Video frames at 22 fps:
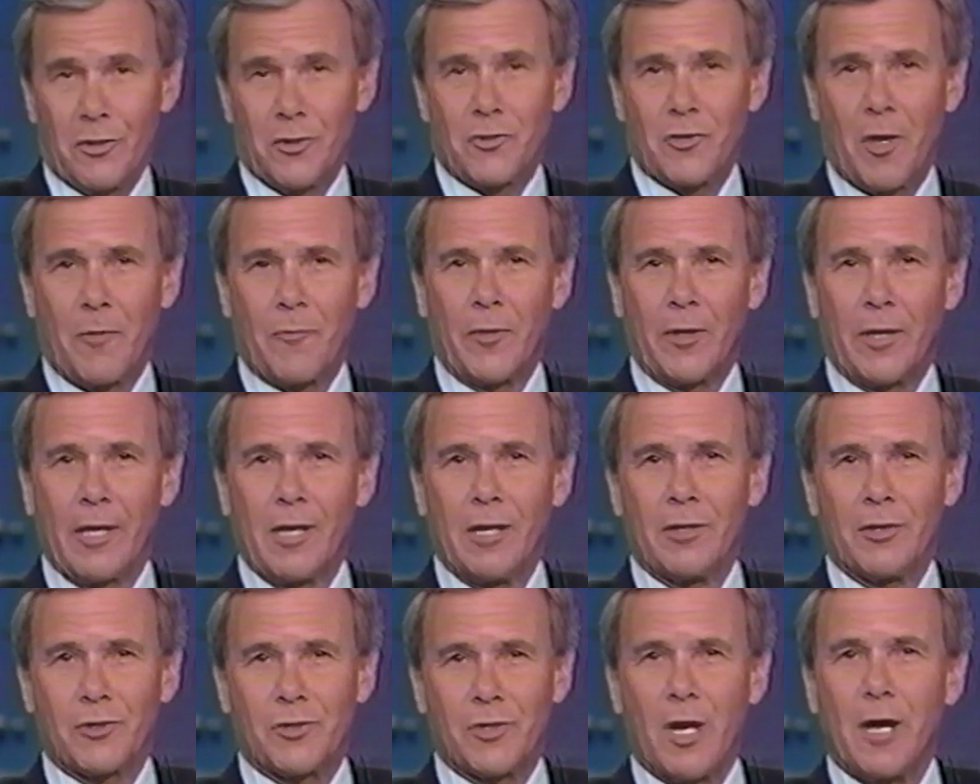Something
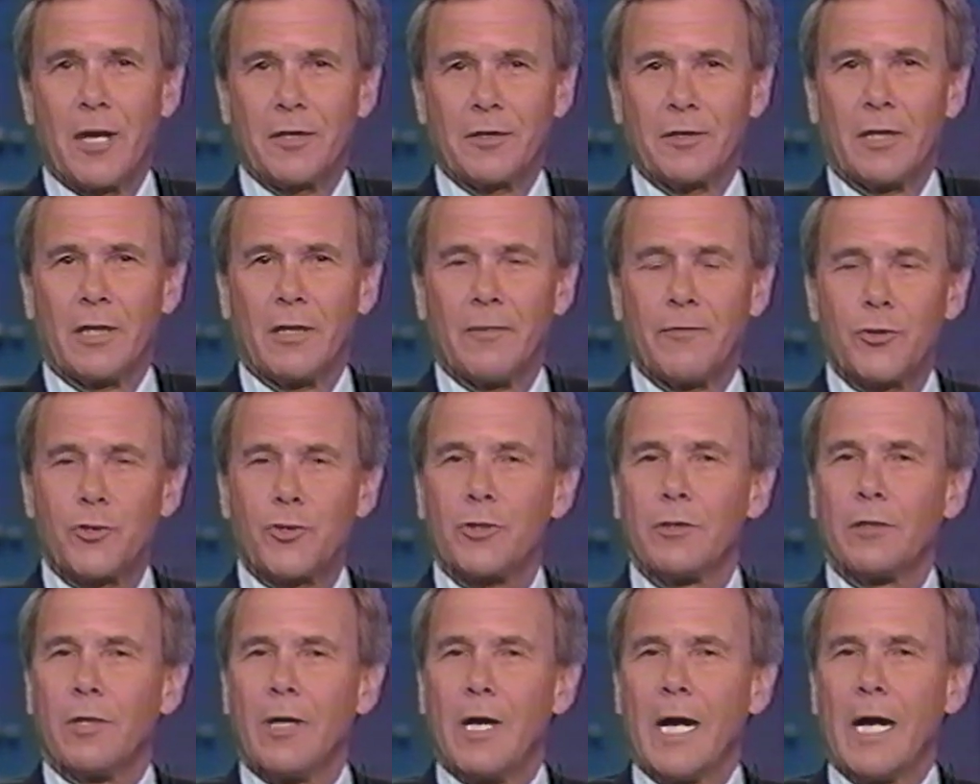else on
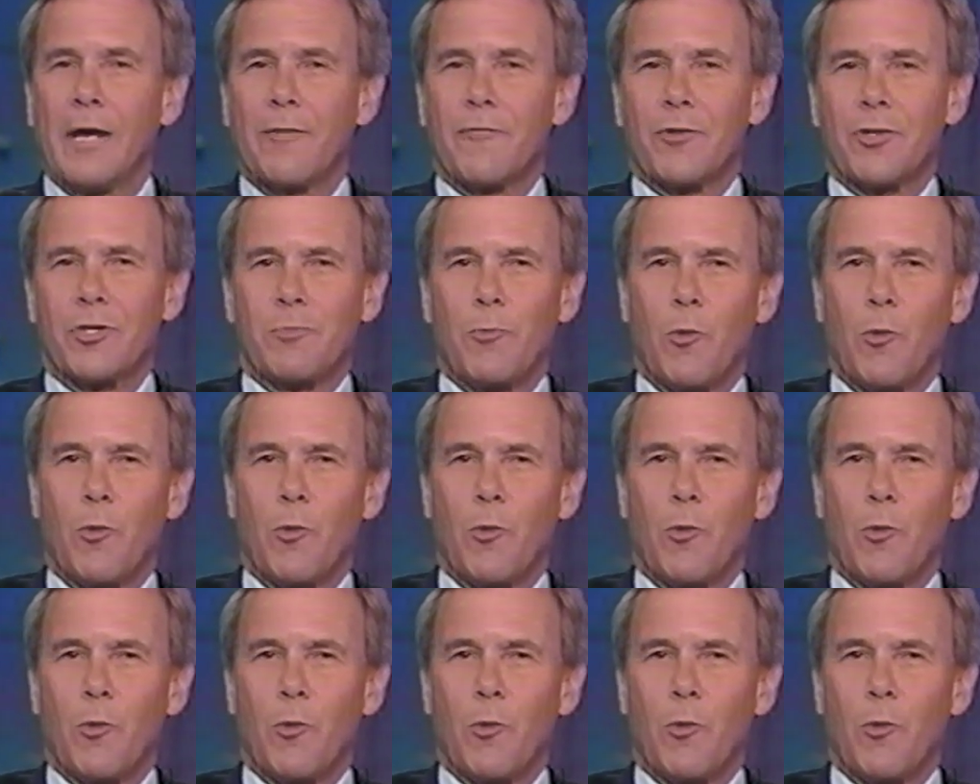television live this